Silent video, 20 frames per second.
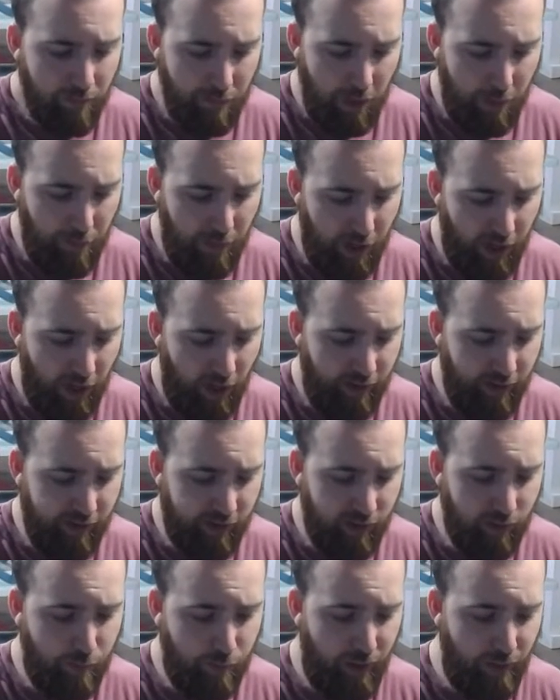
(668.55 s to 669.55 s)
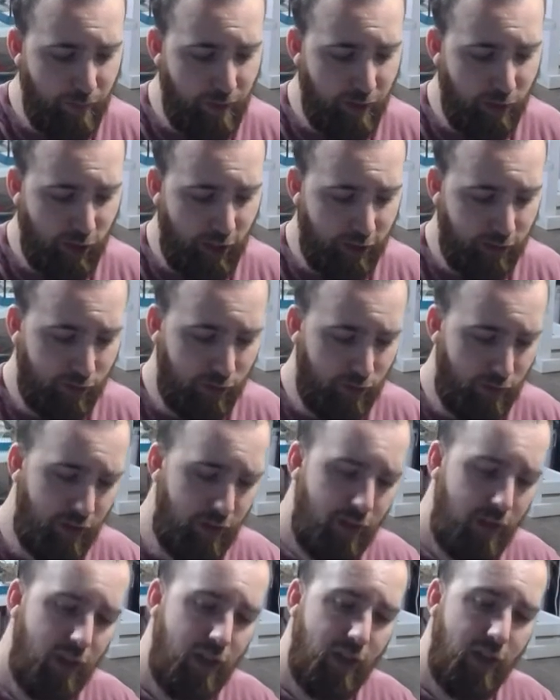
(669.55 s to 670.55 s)
But uh, this is Pygmy Chainsword,
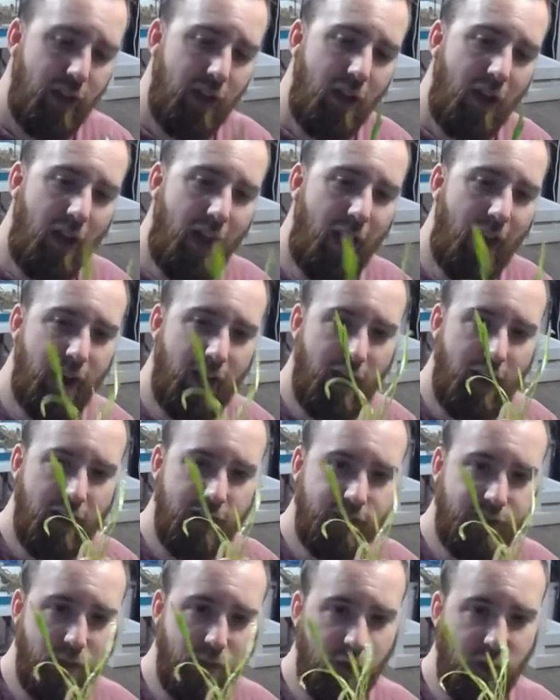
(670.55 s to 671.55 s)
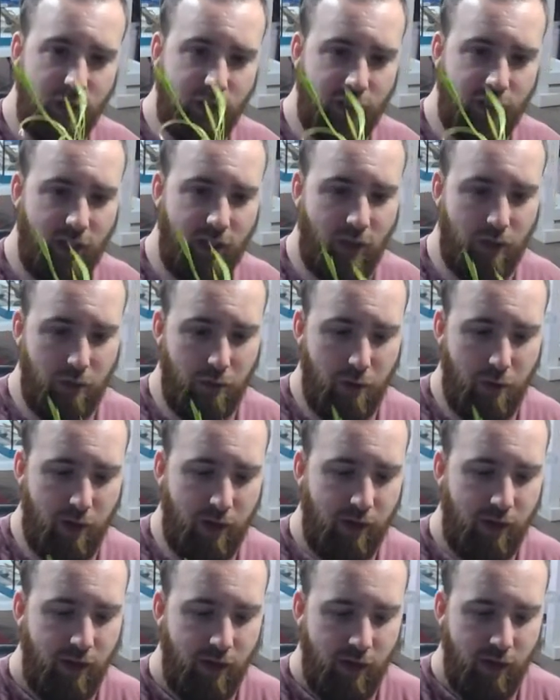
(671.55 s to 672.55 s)
and uh, similar to the other one,